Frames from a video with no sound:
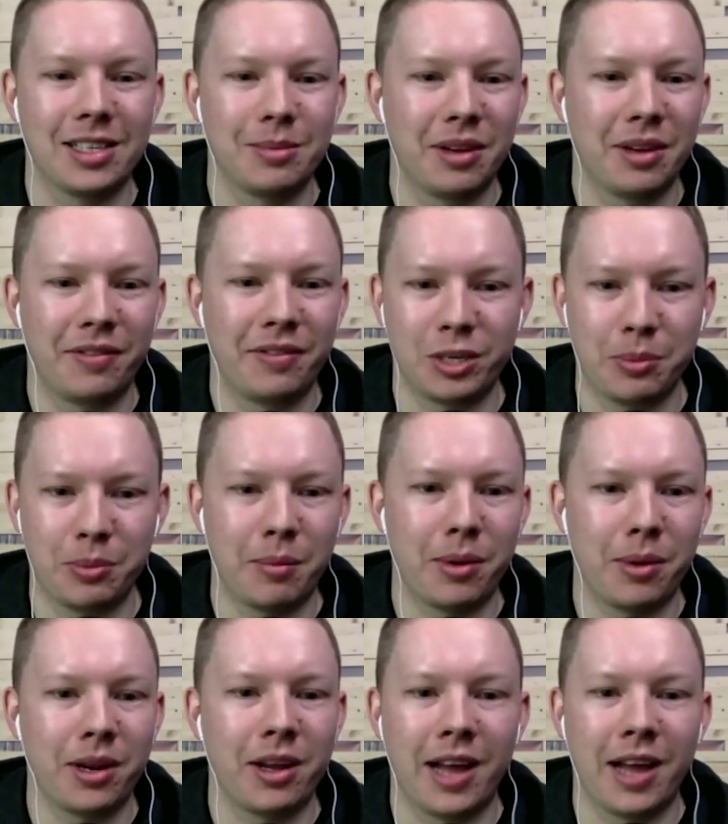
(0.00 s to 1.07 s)
I mean, if you're spending
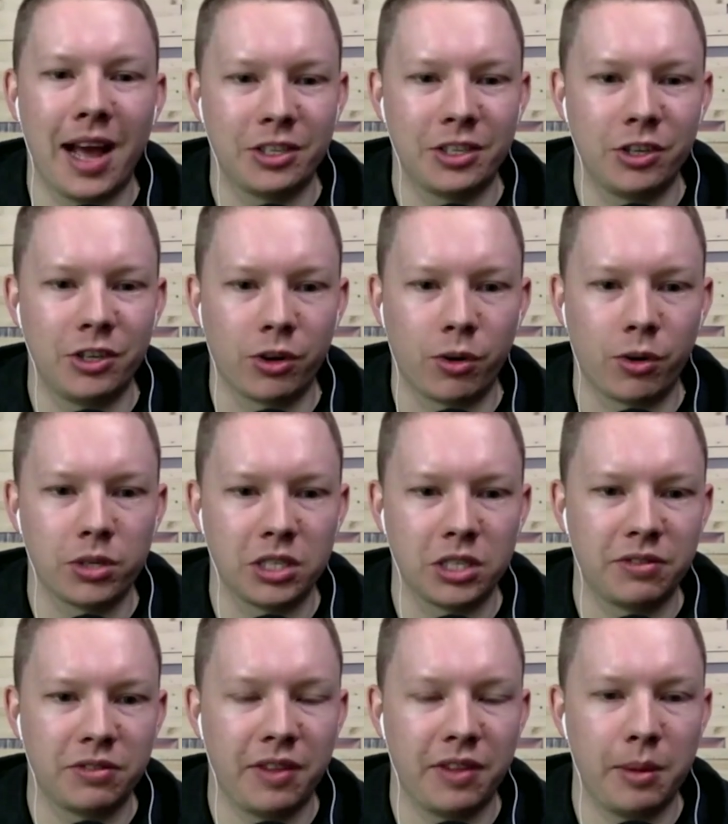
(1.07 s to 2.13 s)
money on ads and your course is
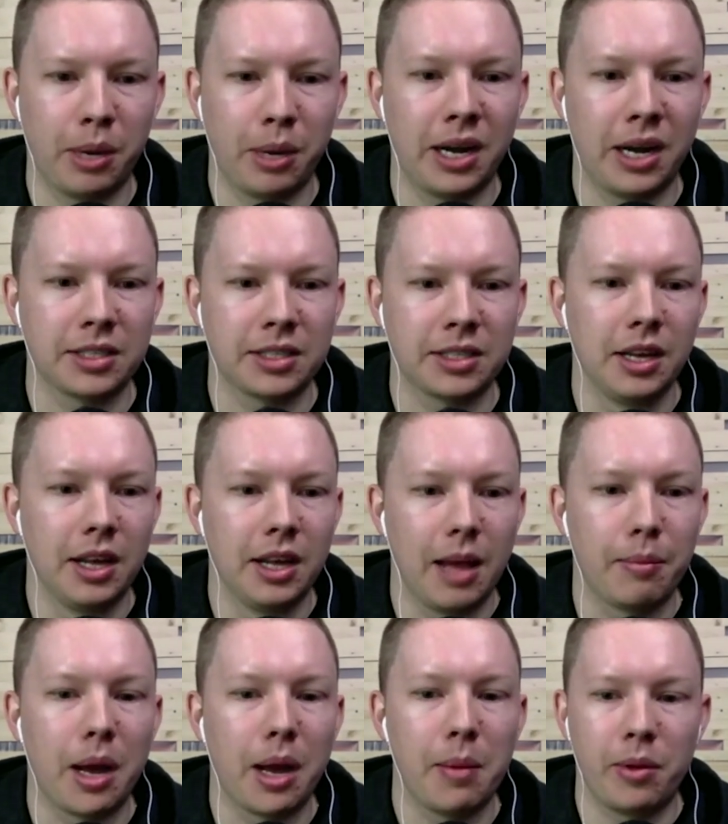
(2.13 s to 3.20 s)
fifty bucks, it
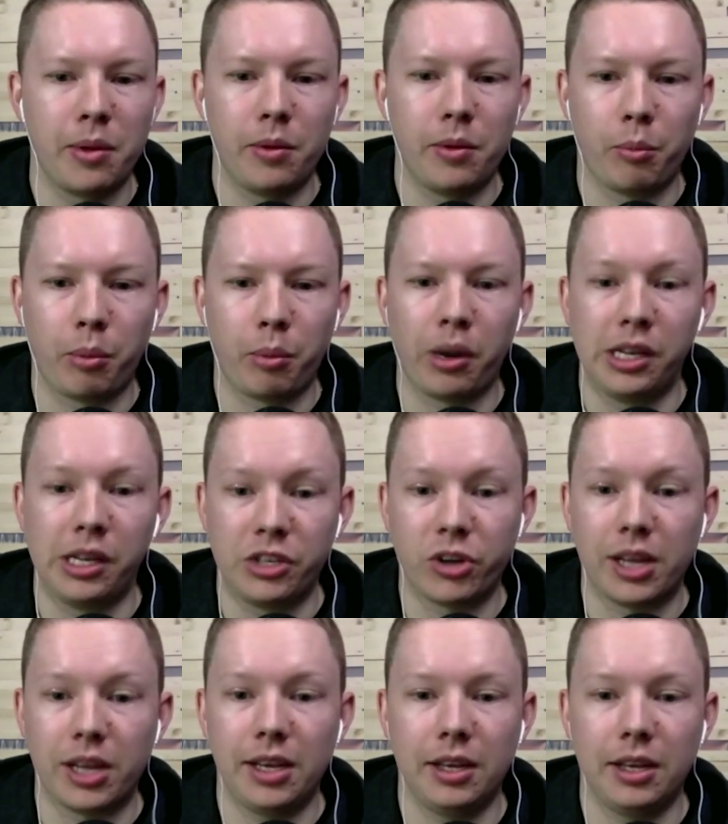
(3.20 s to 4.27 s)
might be pretty
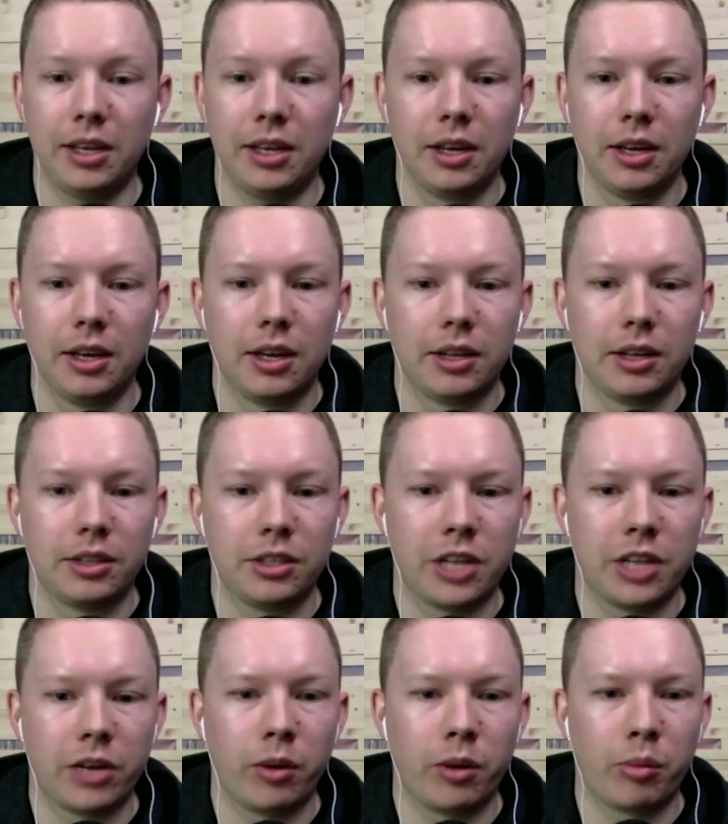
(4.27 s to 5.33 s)
tricky to
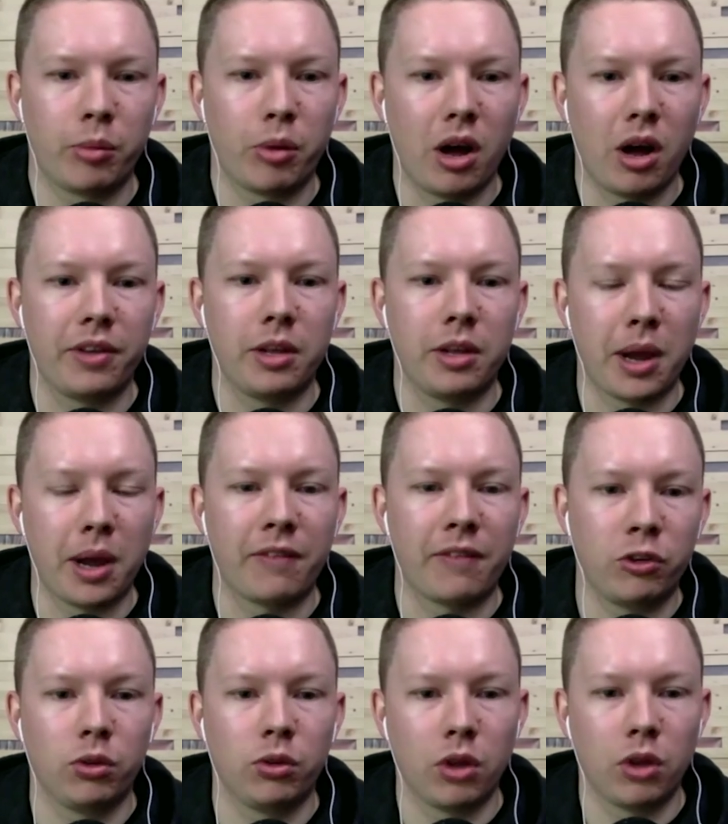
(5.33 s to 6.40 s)
generate a profit. You might have to
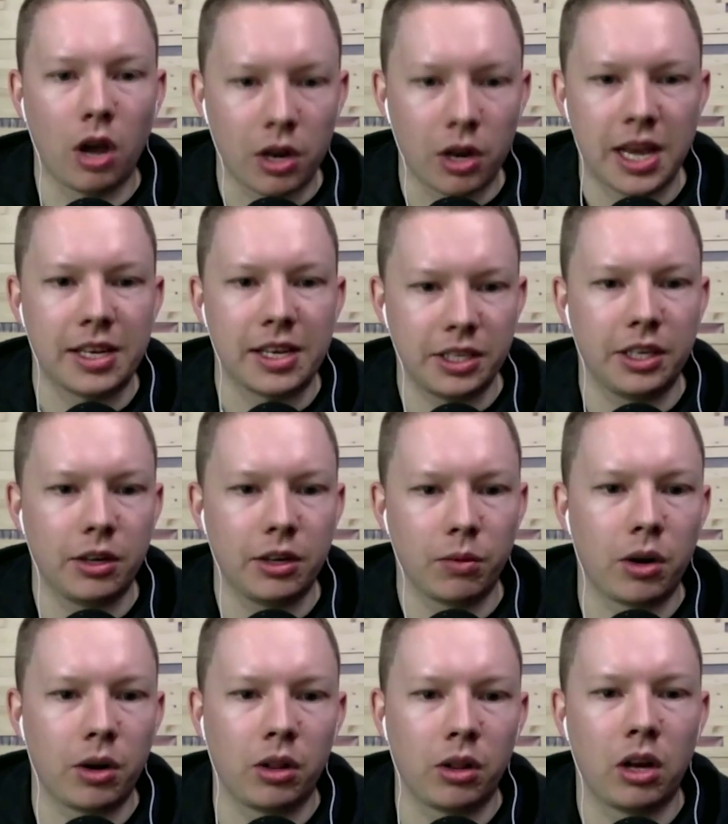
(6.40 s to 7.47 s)
do a lot of testing or
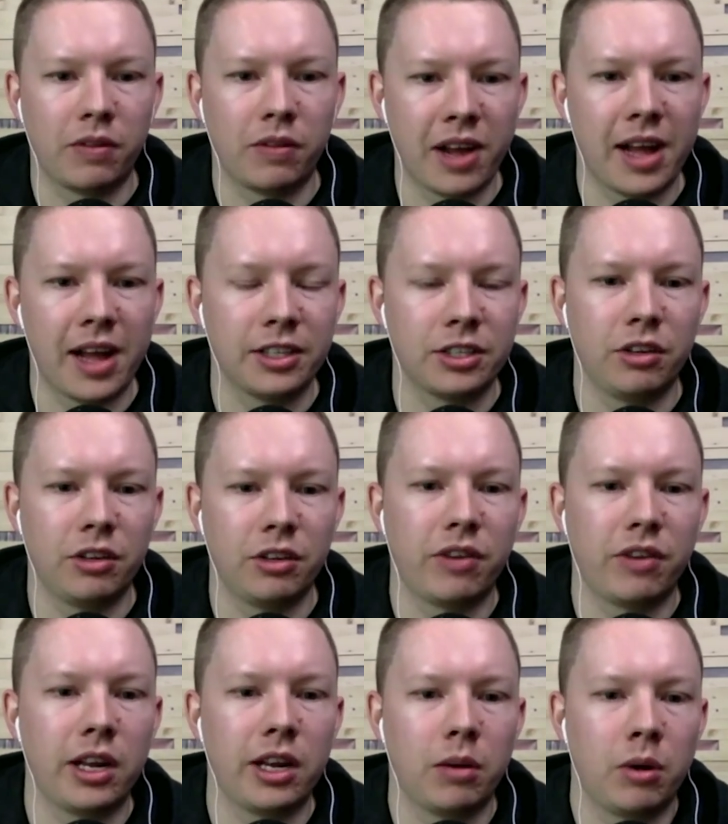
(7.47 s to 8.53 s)
run a lot of ads till you
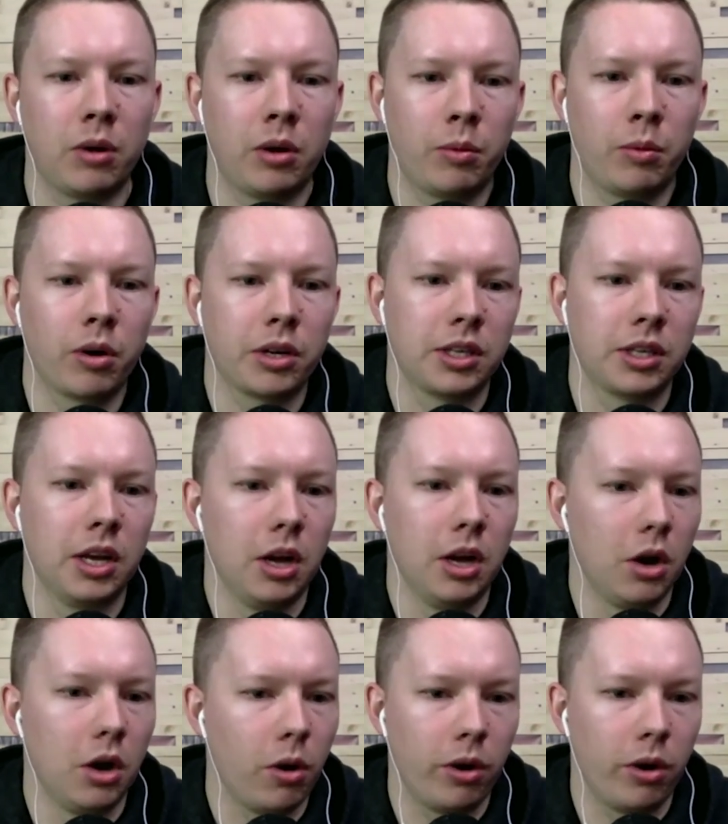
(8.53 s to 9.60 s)
find out what works,
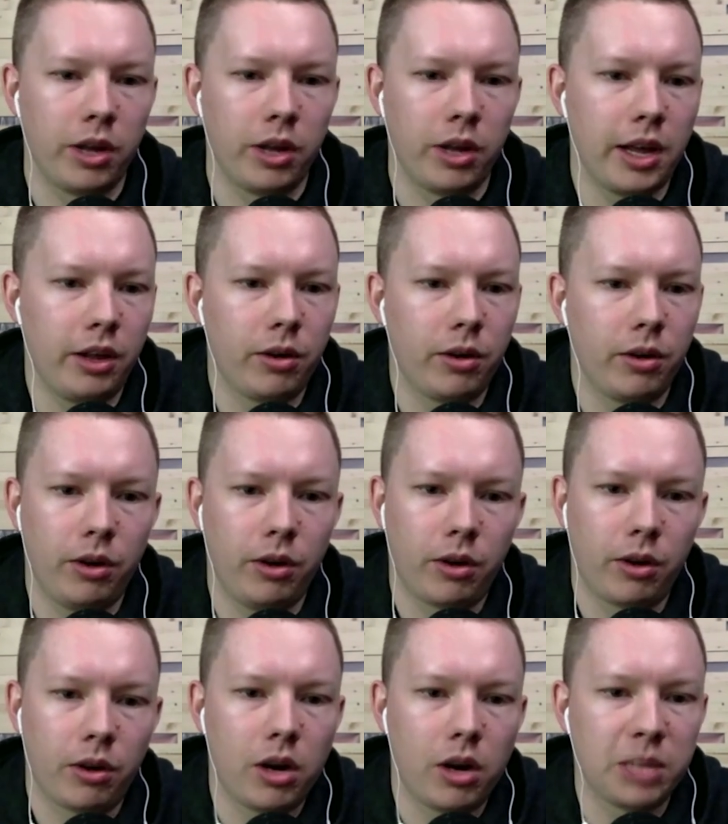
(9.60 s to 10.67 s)
or you get your your
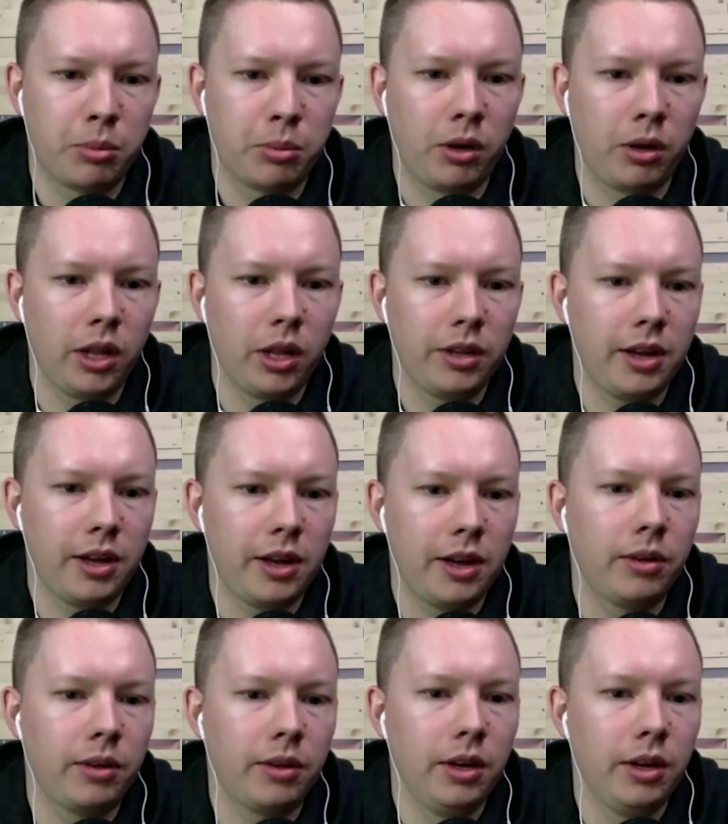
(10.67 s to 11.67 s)
cost per click down.